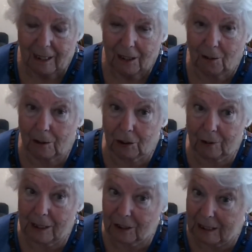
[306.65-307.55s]
Not
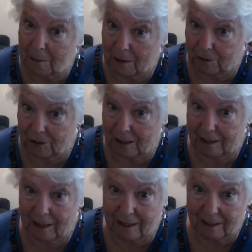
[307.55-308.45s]
strange emails yet,
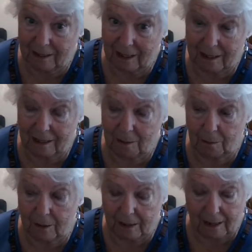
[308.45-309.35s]
that's the next step,
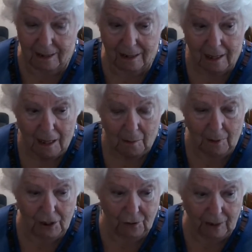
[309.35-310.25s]
I guess.
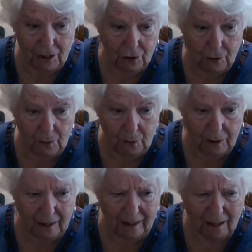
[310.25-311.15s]
But strange calls,
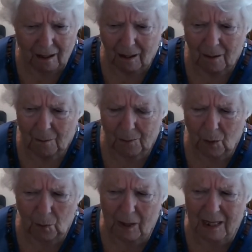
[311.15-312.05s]
I think,
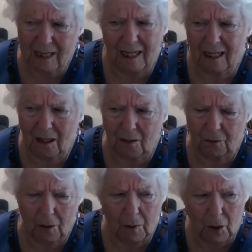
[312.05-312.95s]
where did that come
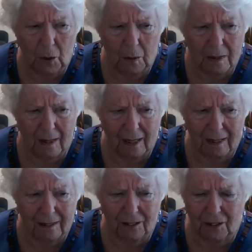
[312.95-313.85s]
from? Who was
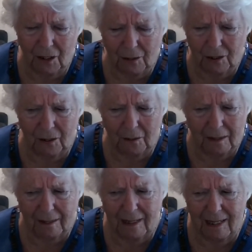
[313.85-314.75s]
that? You know, so that
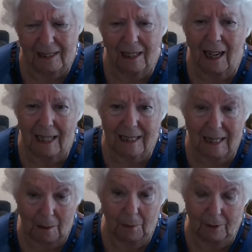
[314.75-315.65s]
it has
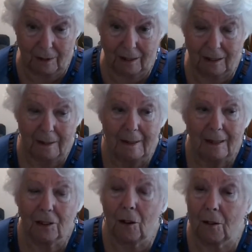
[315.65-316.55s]
happened.
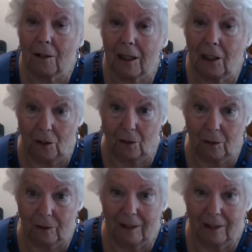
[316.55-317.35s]
Not a lot.